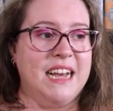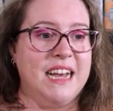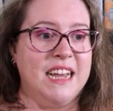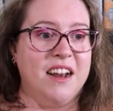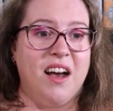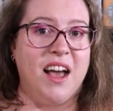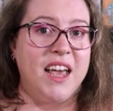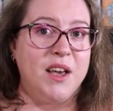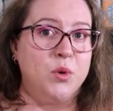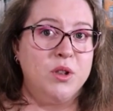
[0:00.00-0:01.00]
And
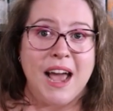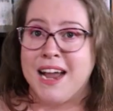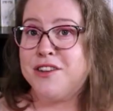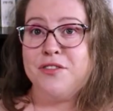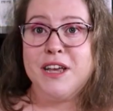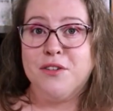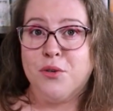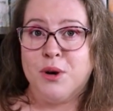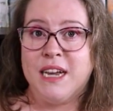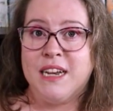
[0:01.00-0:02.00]
I will actively
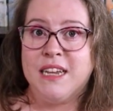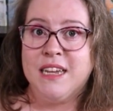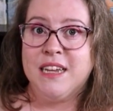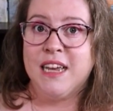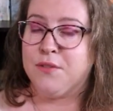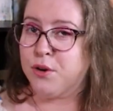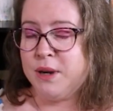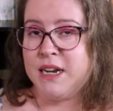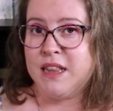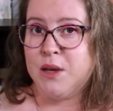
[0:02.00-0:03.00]
avoid
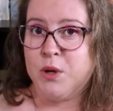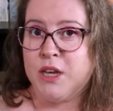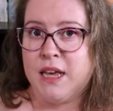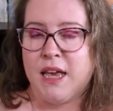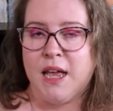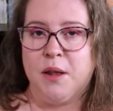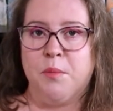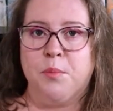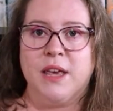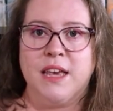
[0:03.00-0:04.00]
ever reading their work
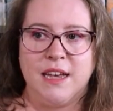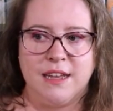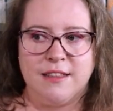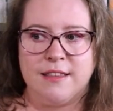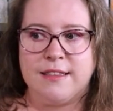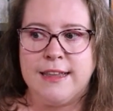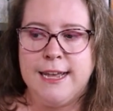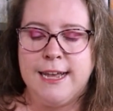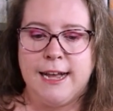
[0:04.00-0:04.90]
again because